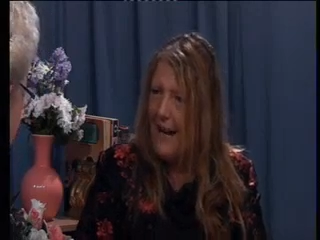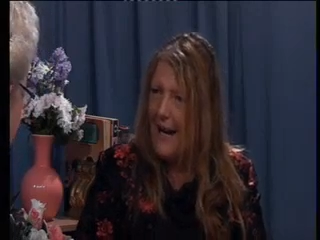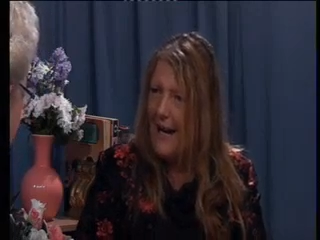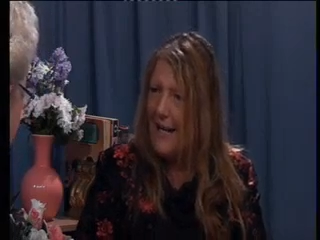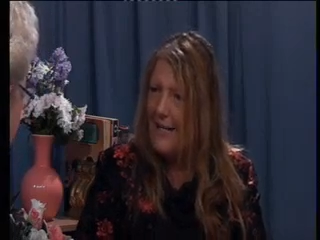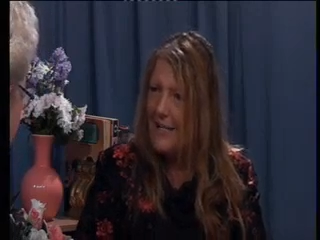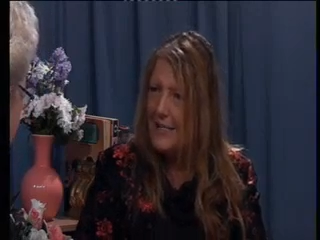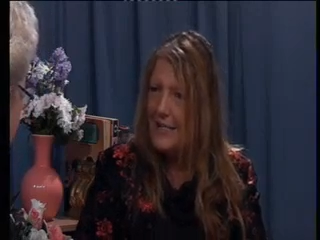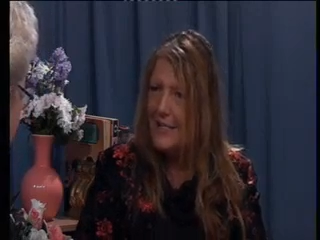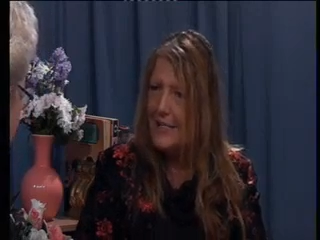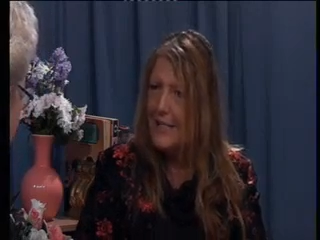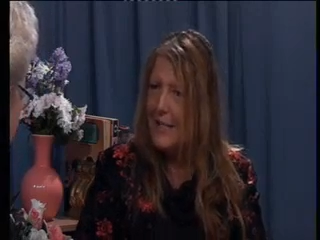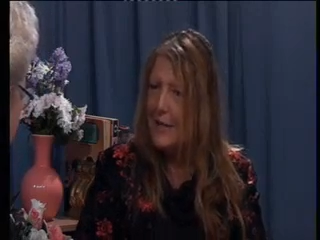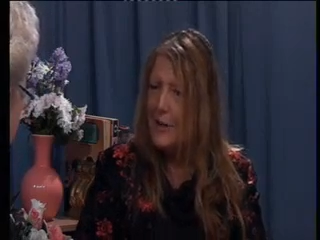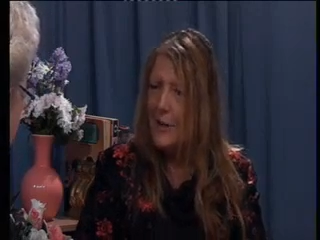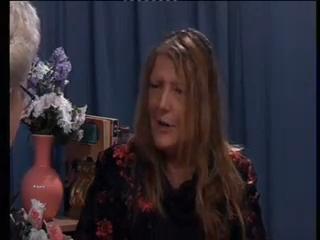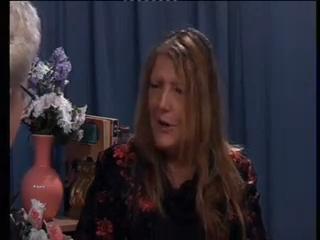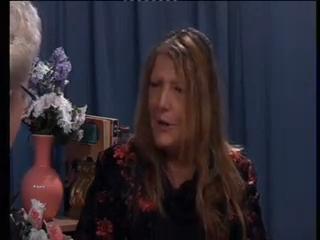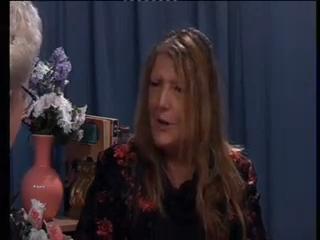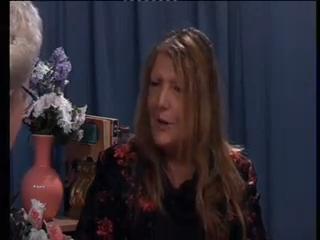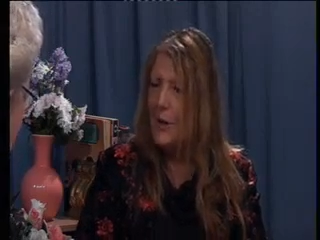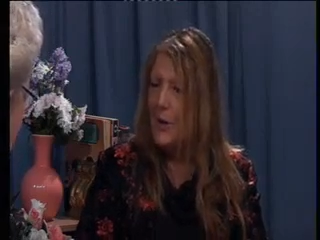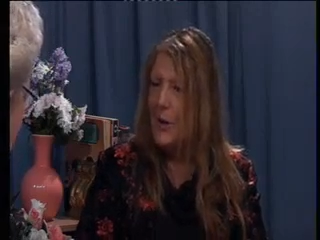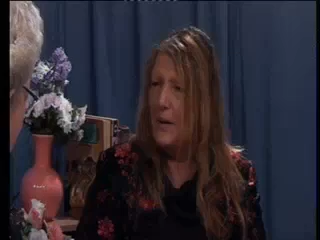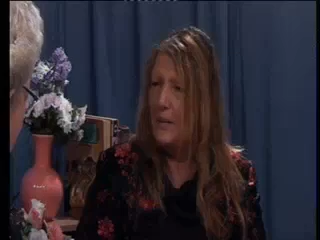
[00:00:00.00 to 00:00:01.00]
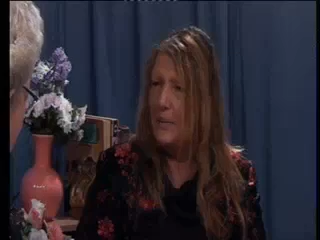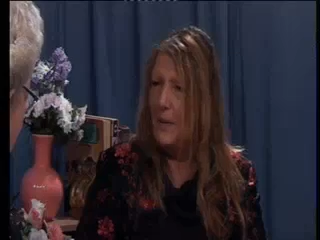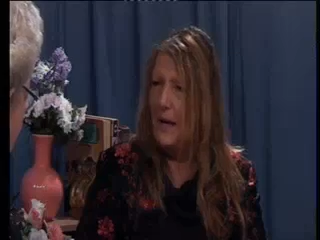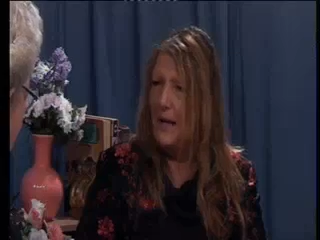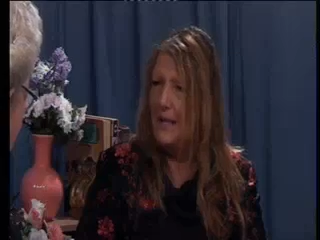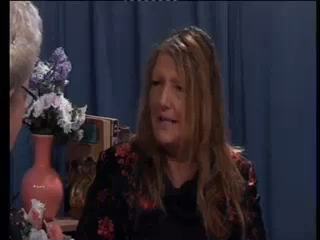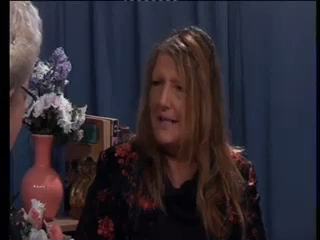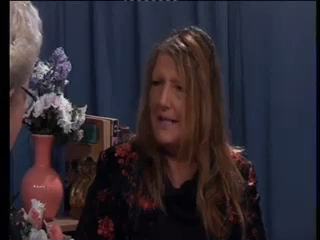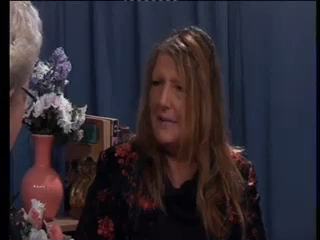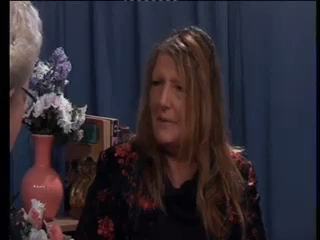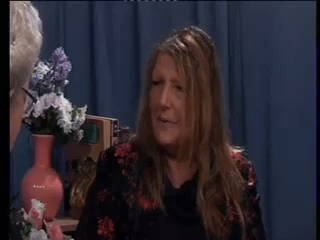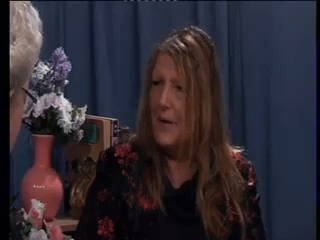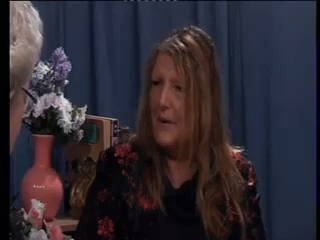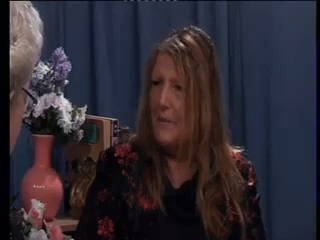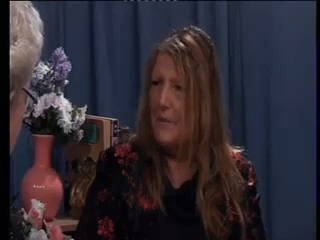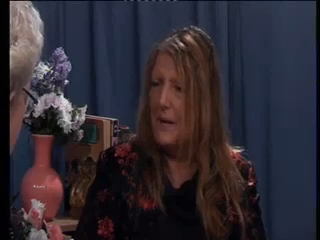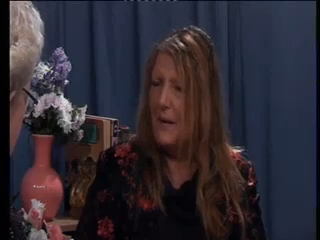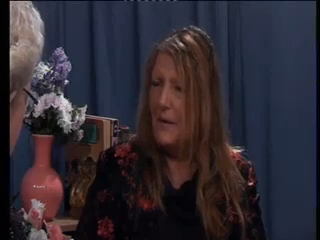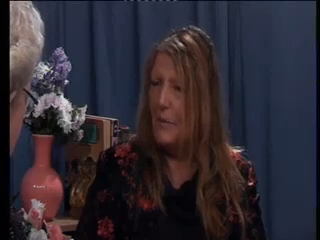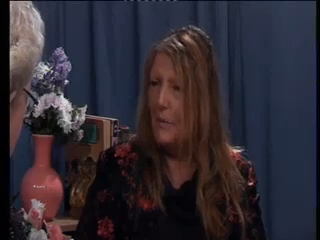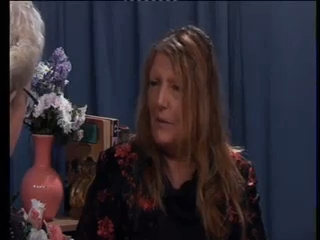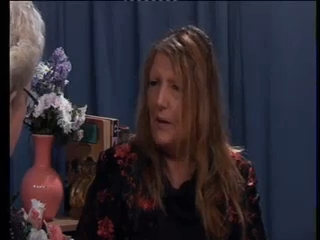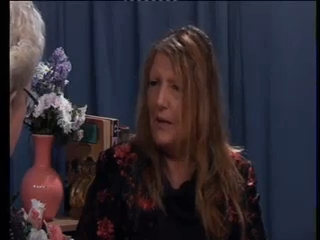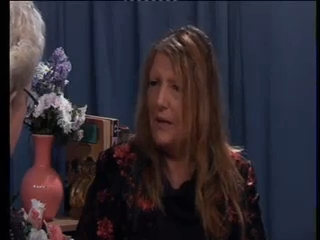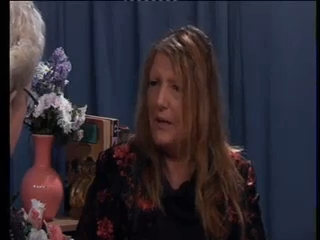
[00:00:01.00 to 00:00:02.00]
And she said, no, he passed away about
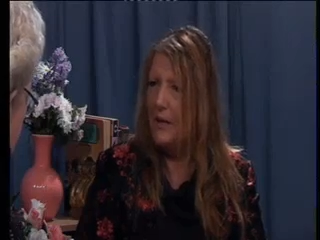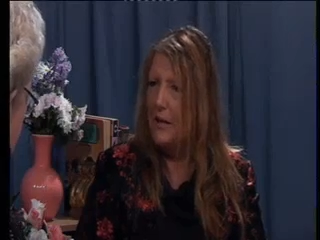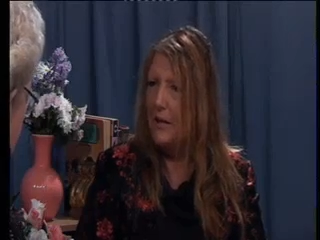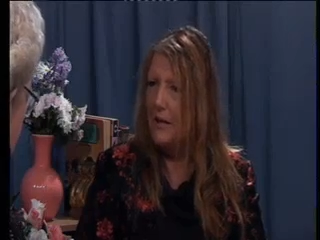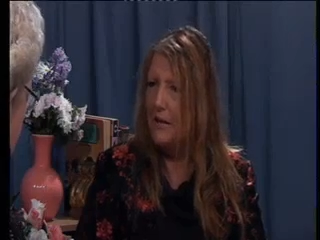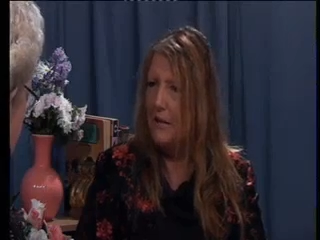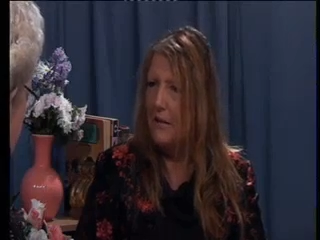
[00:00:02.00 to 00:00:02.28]
a week ago.